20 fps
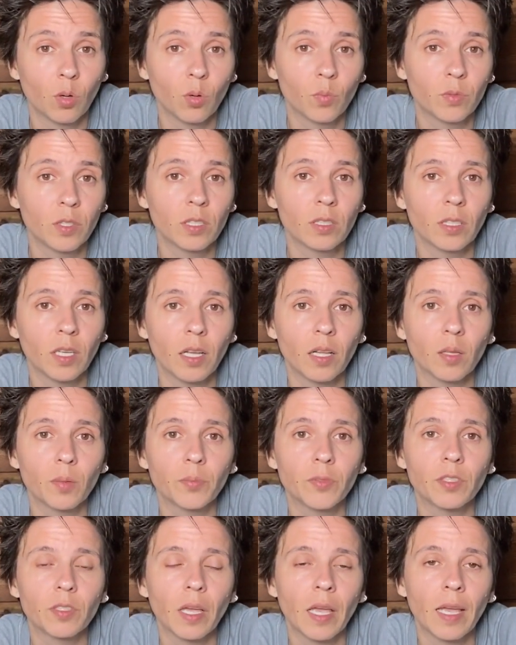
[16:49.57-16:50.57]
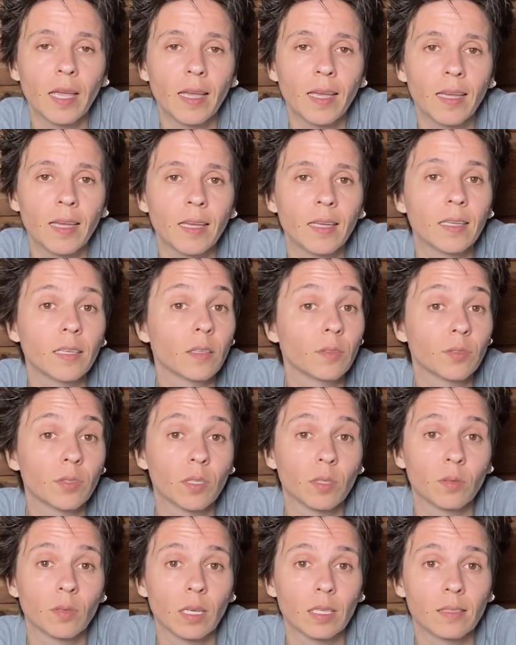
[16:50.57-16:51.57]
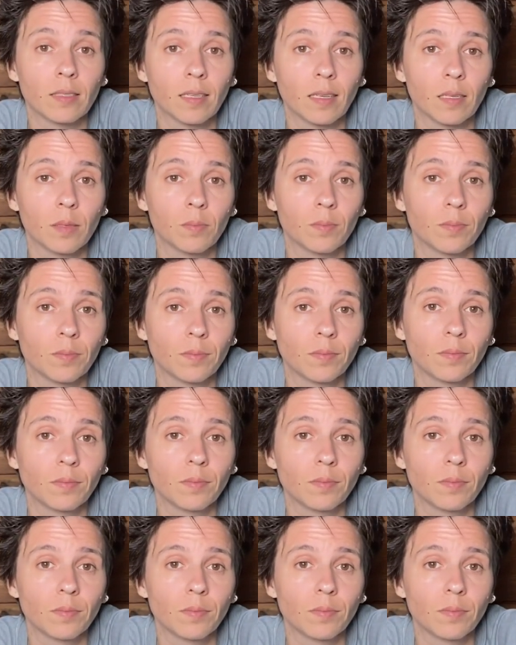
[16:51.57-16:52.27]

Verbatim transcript: Hope this helped and I'll see you next time.